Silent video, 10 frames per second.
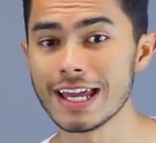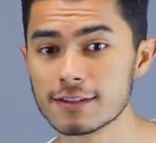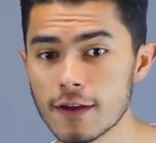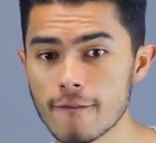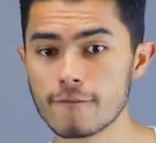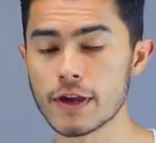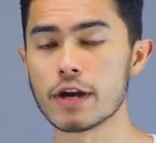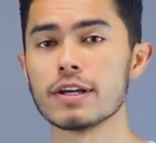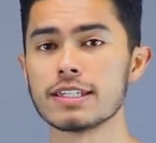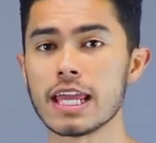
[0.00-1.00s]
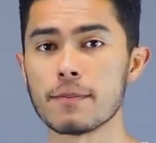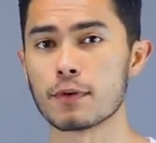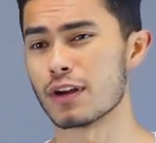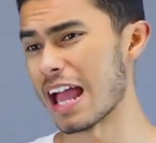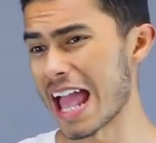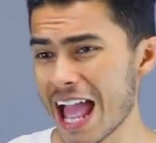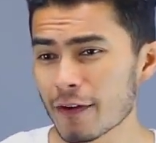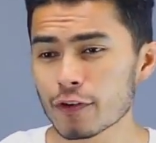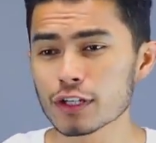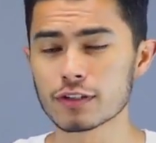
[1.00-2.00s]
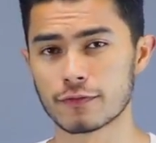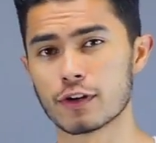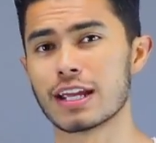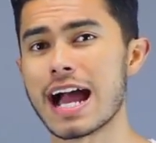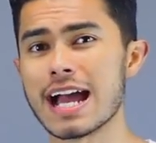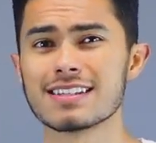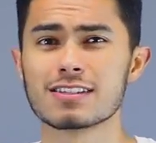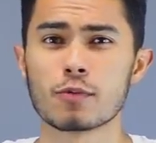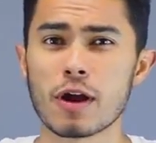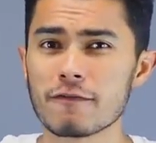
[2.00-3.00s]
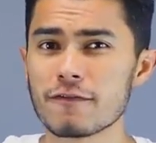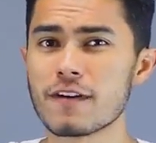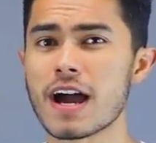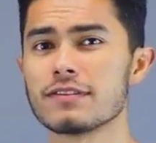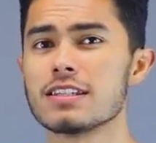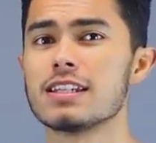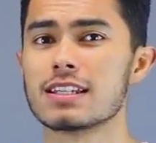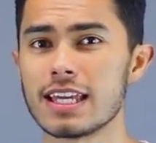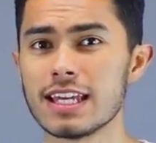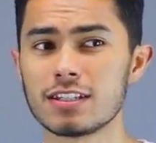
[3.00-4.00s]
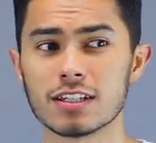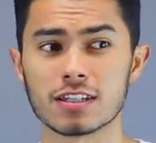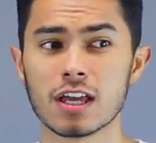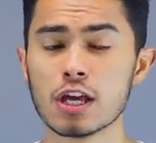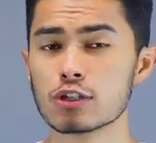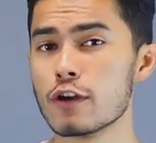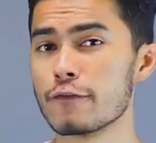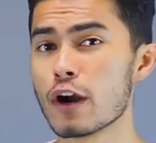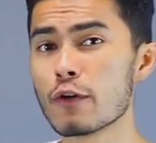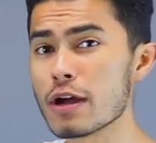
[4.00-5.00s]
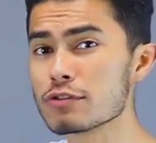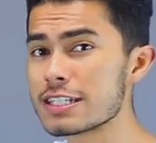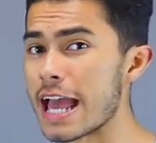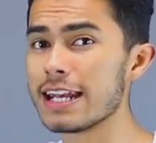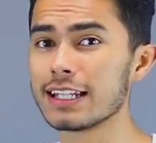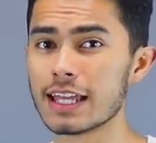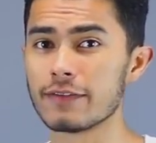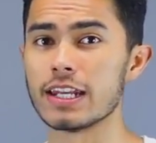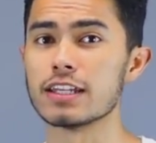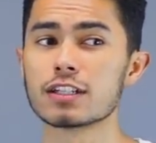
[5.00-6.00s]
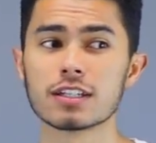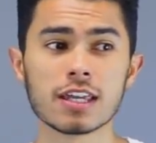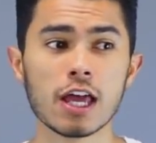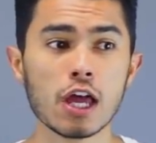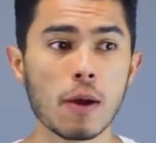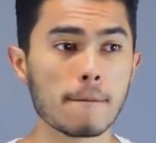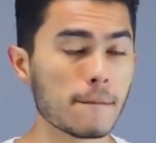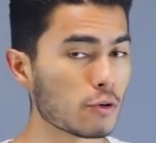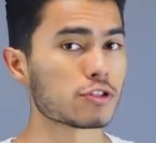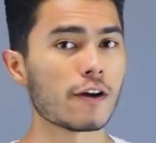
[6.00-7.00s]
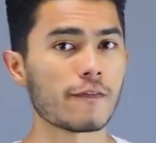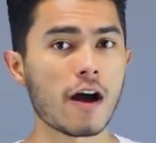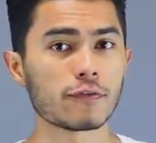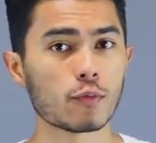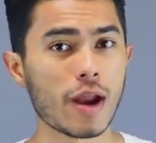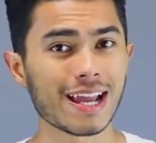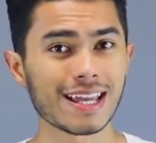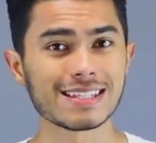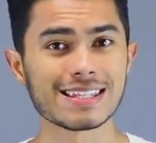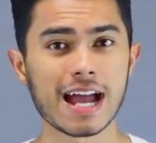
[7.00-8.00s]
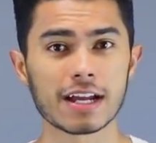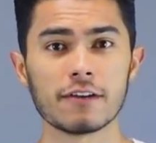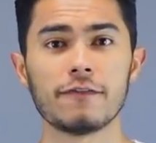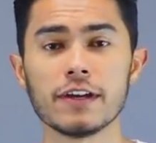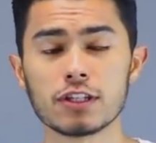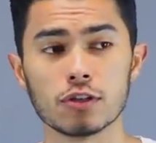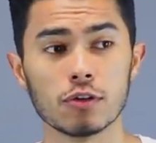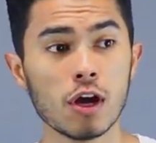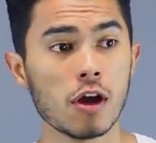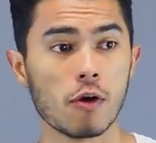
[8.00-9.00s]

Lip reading: is very tapered. Average for guys is around 5 to 6 inches. So if you're around 10, 11 inches, most stuff off the rack is not gonna fit you.